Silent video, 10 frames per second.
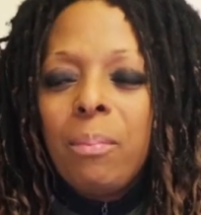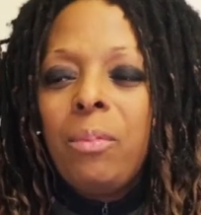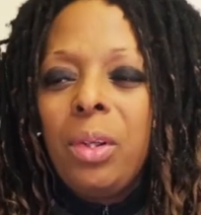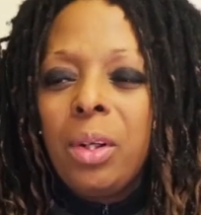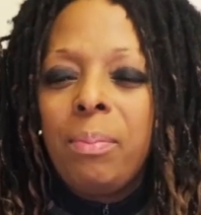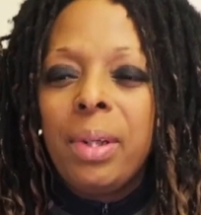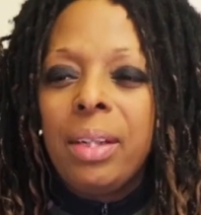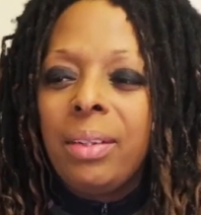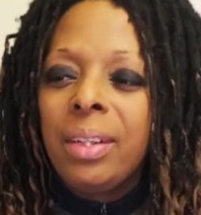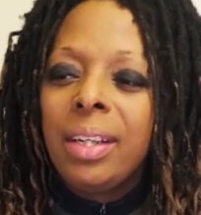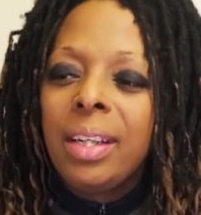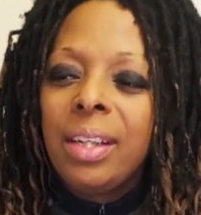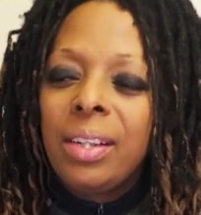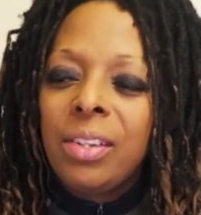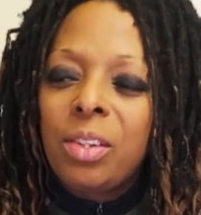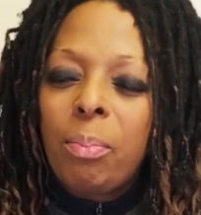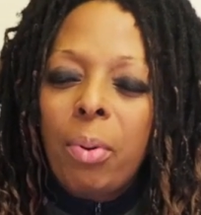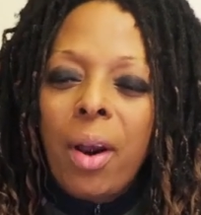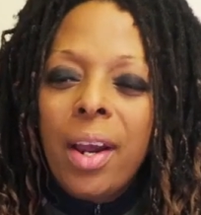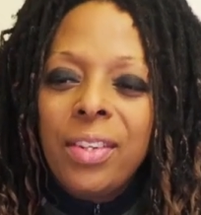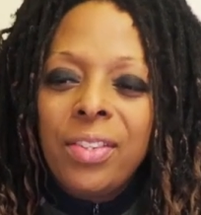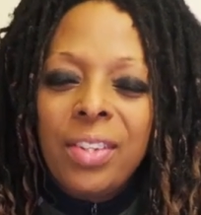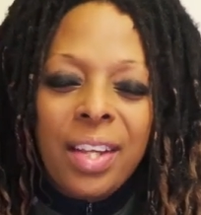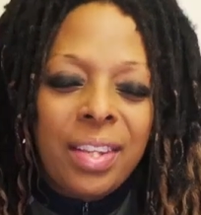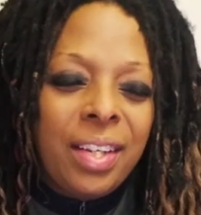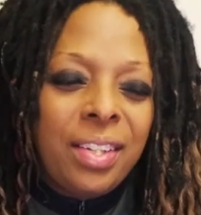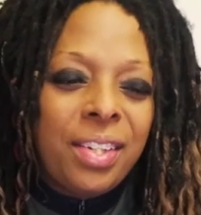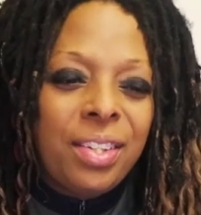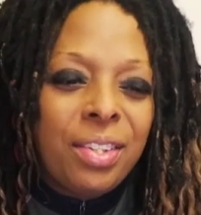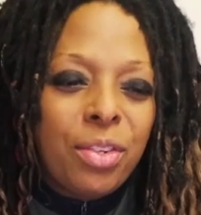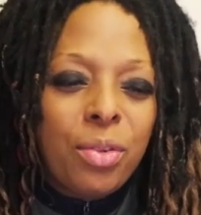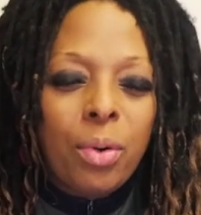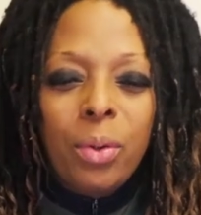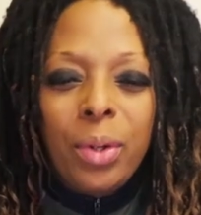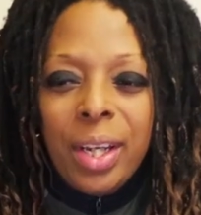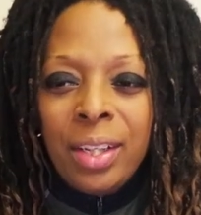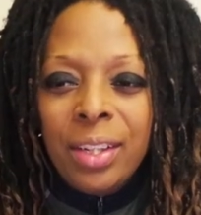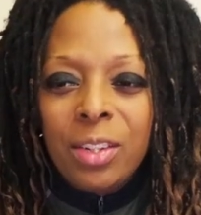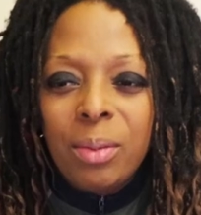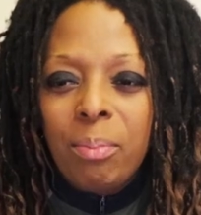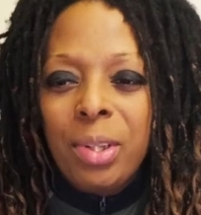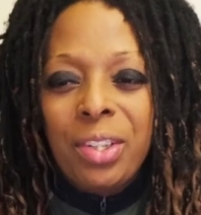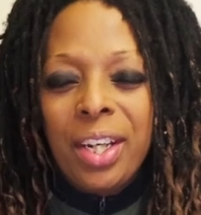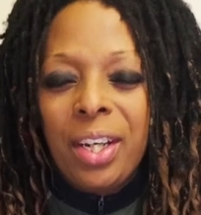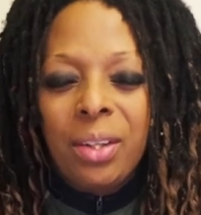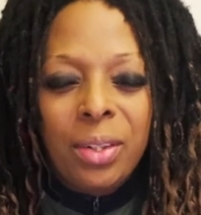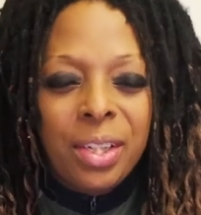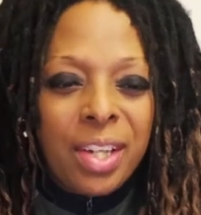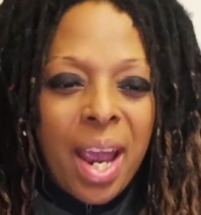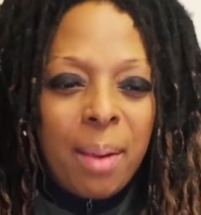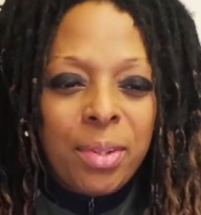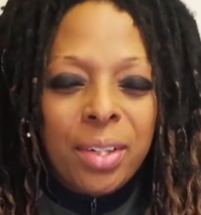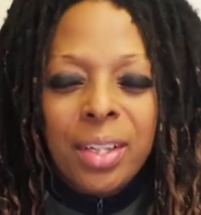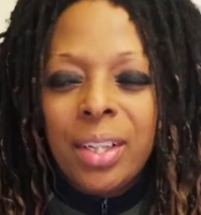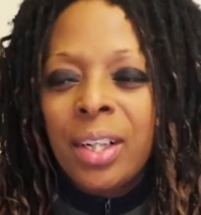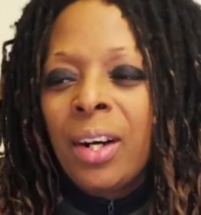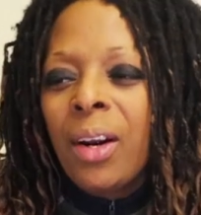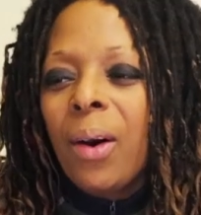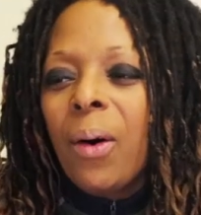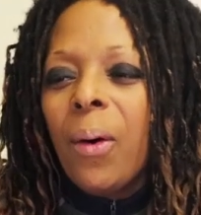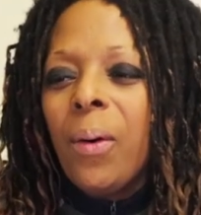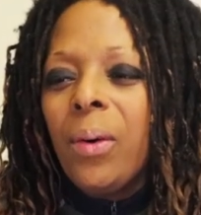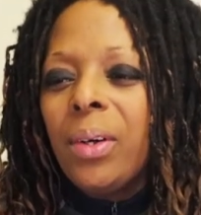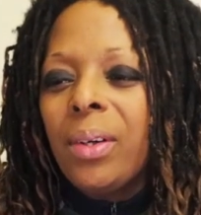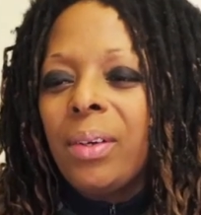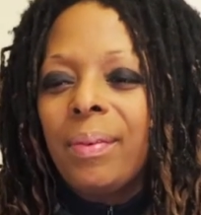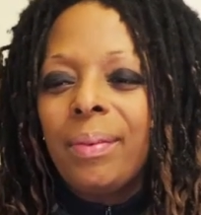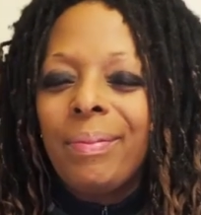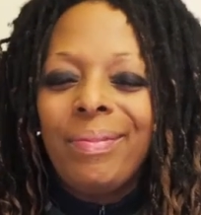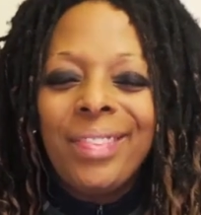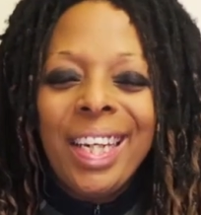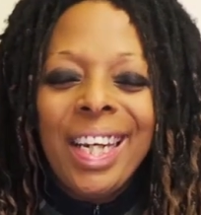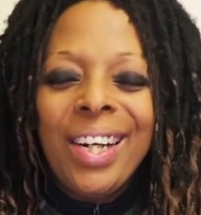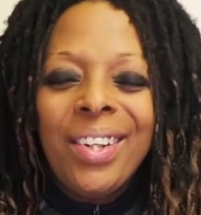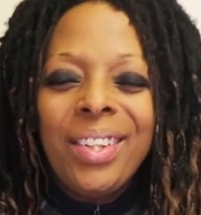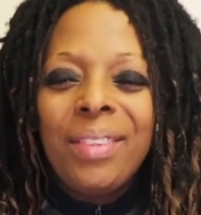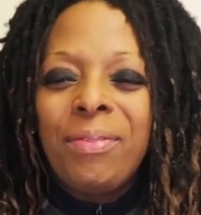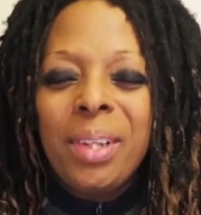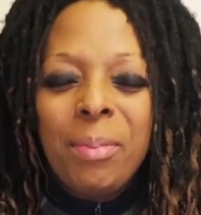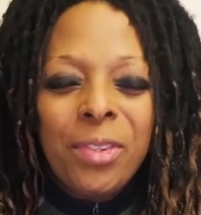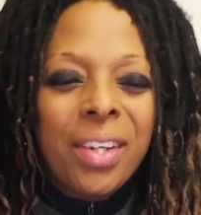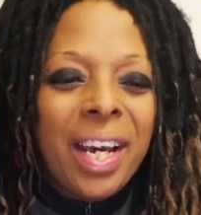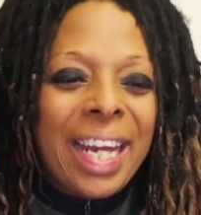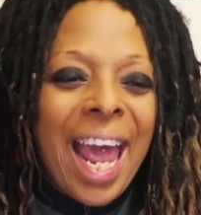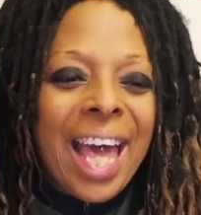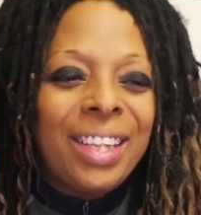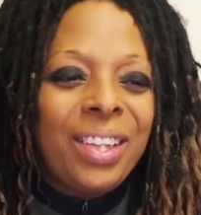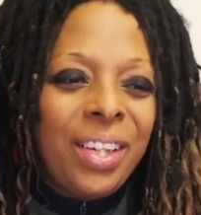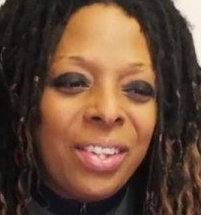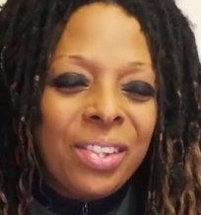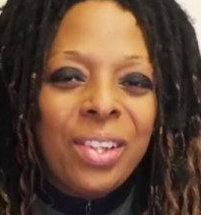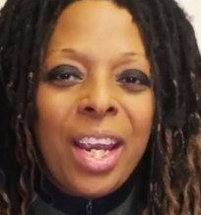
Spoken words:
a little bit surprised that they didn't throw in this particular adapter, or on the flip side, at least